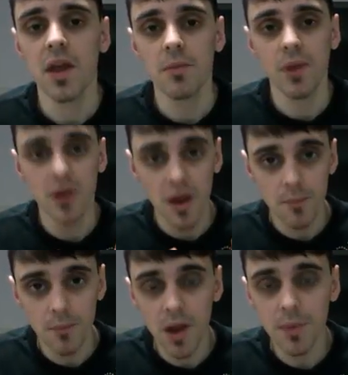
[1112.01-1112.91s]
But
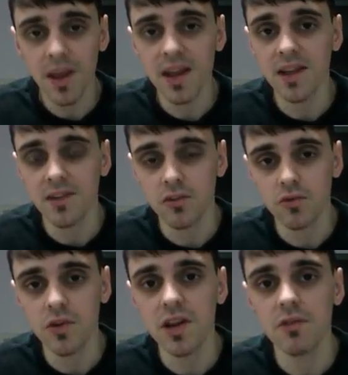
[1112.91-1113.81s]
my paying ads has
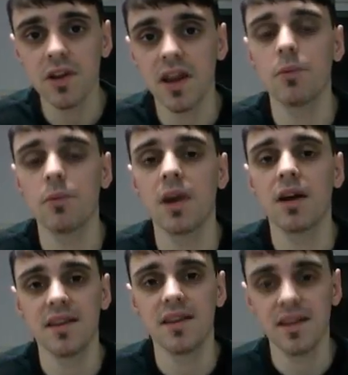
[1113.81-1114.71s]
really, really helped me out
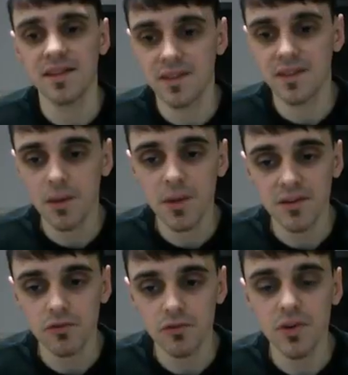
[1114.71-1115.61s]
in some of
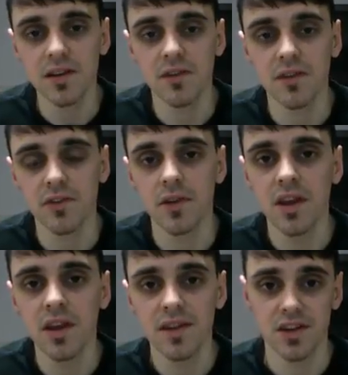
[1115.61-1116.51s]
these really different
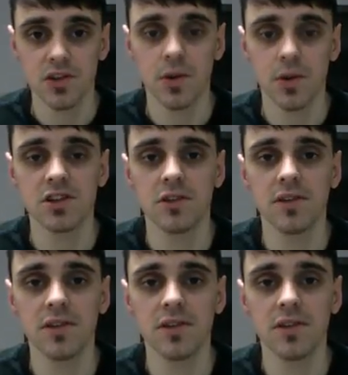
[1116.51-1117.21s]
situations.